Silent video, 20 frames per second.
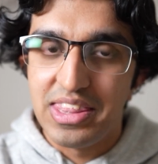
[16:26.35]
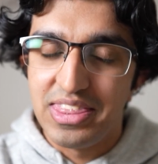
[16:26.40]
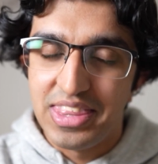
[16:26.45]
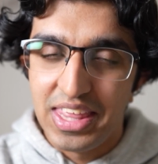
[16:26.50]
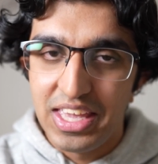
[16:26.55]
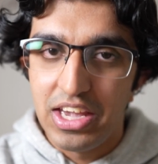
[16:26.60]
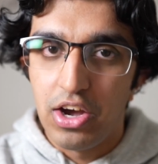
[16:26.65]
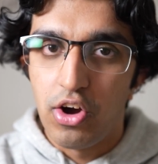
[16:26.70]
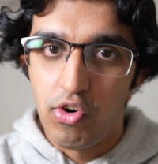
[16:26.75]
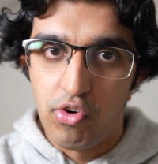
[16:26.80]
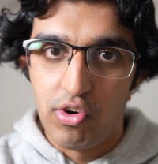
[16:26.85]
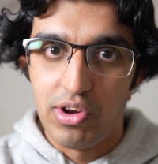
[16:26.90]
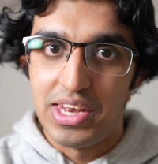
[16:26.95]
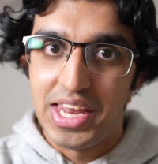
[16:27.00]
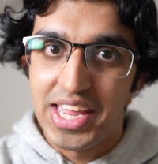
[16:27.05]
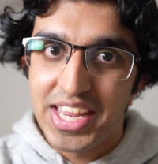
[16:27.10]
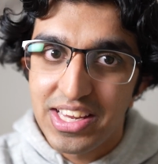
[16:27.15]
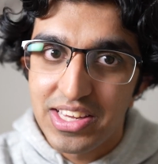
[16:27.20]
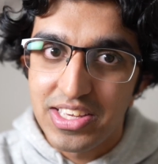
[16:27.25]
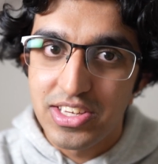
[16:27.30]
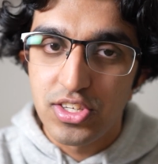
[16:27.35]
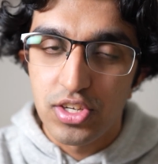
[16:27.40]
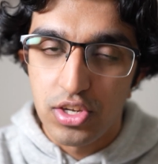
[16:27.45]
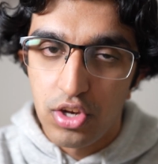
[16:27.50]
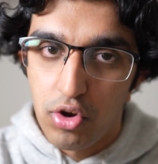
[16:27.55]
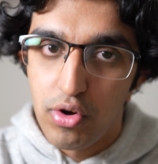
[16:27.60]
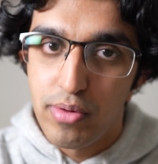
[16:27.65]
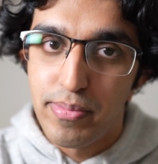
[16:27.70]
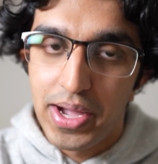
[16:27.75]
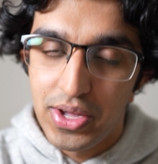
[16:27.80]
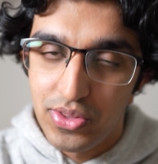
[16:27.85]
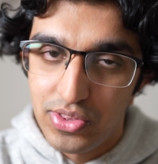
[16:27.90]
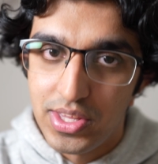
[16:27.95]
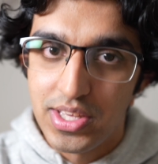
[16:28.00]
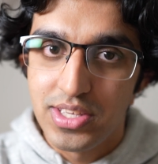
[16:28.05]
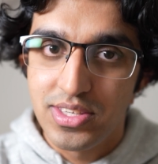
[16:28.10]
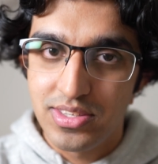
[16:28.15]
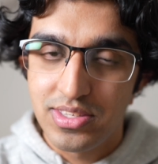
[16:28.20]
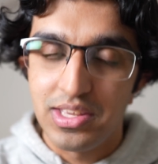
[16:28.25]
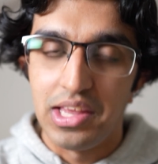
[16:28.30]
and they are unlikely to know about
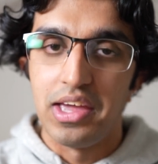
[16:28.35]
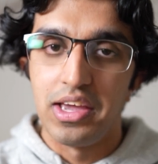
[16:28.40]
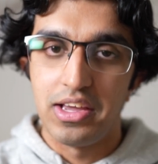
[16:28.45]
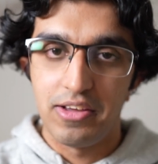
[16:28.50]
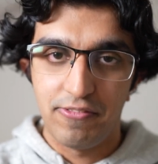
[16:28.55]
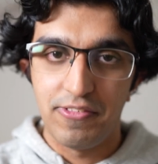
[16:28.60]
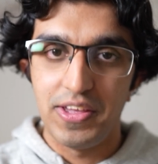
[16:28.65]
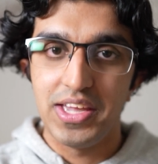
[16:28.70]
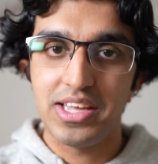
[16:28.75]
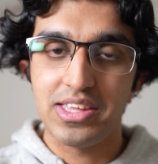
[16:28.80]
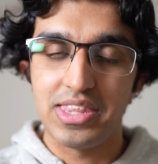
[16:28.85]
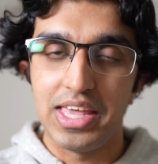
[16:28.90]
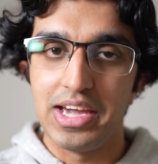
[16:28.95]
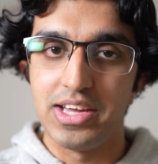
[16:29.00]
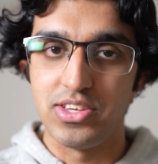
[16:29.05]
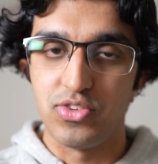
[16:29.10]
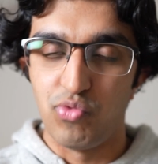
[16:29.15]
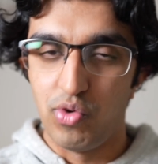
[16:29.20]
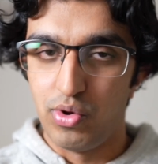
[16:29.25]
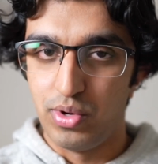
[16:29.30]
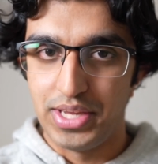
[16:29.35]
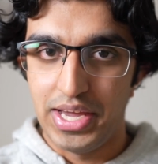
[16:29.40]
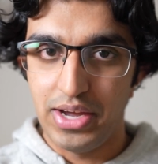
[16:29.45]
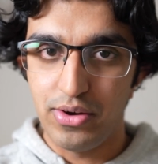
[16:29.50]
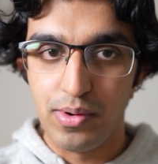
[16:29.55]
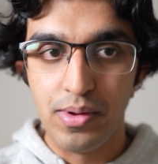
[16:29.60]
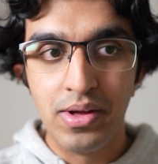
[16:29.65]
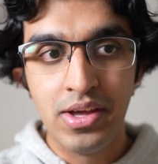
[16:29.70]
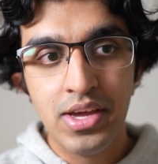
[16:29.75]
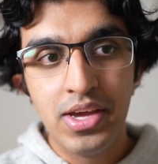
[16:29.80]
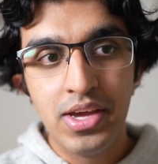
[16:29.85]
this like thing that has rolled out.